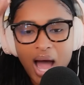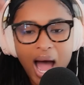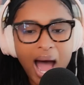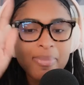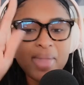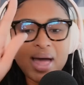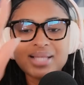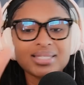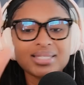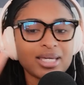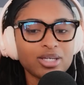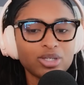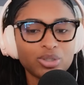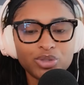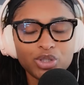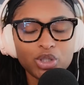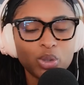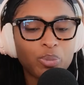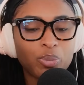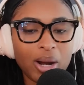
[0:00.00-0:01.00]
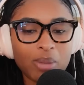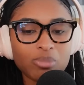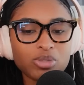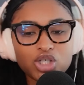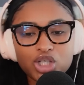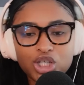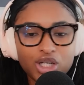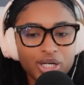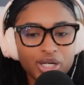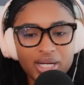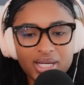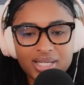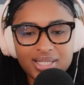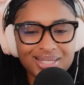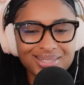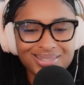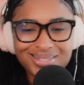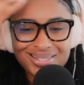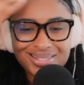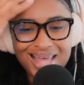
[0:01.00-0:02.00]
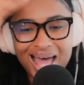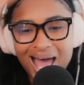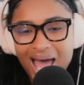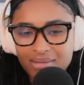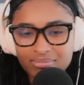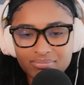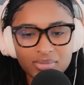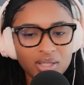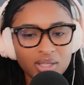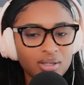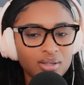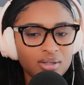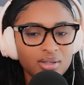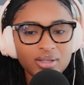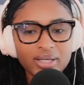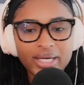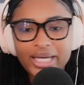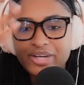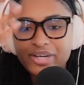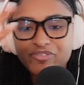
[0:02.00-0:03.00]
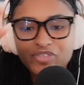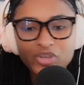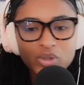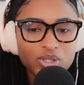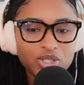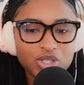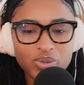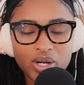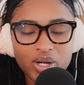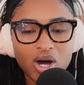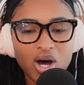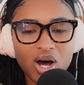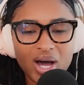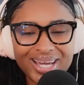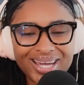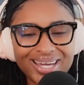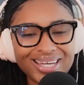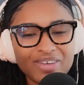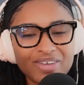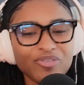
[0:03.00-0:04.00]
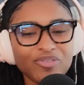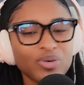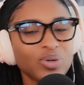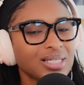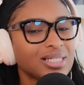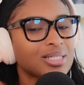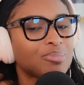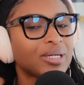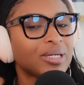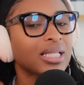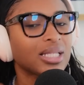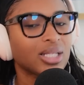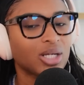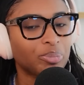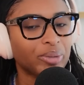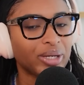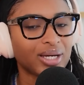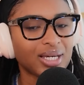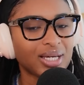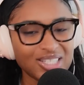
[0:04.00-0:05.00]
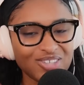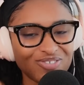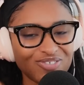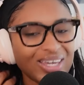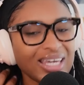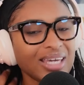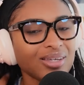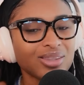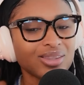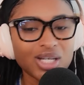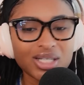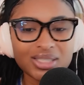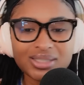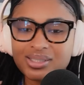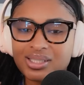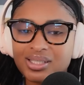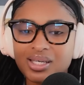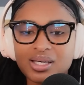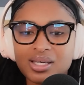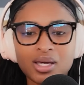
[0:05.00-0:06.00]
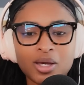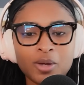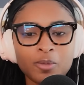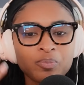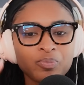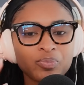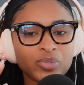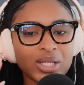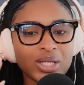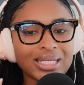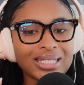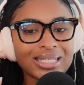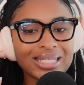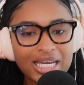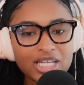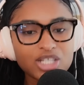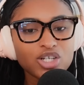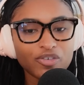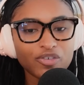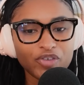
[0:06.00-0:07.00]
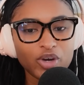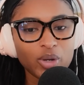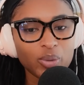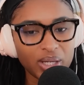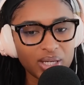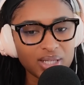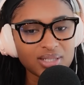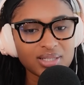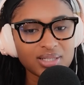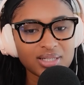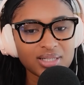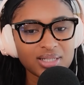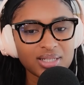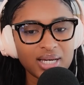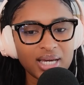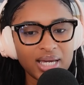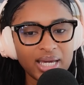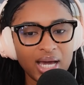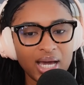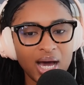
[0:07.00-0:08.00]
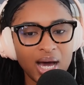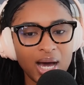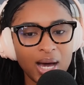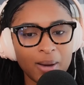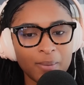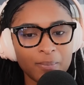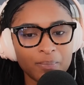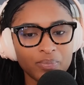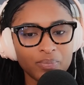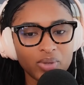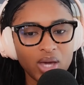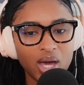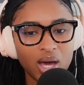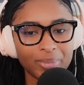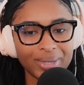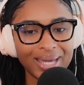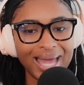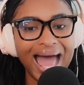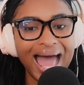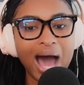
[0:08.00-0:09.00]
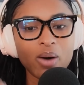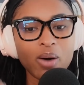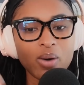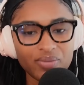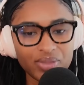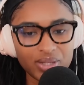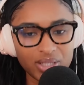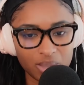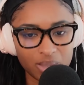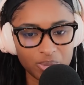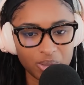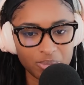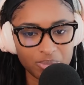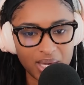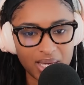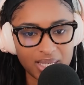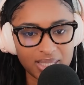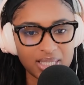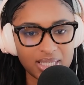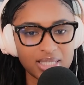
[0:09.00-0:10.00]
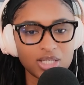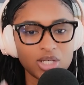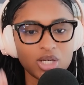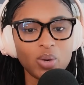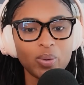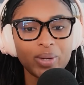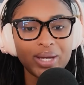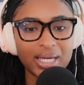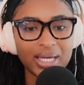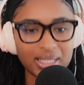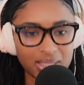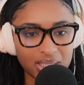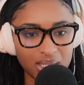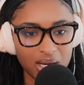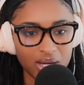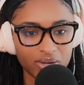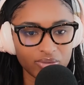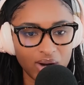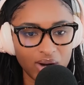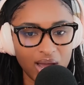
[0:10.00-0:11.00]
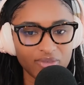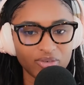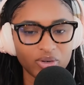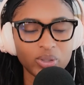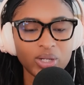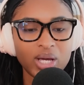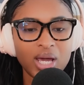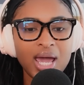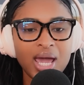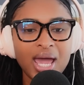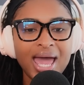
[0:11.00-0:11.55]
I'm not saying you do, but I'm just curious, like, does that influence you at all? It influences me a little bit because Fee looked laser focused coming out of the WNBA season, going into Unrivaled.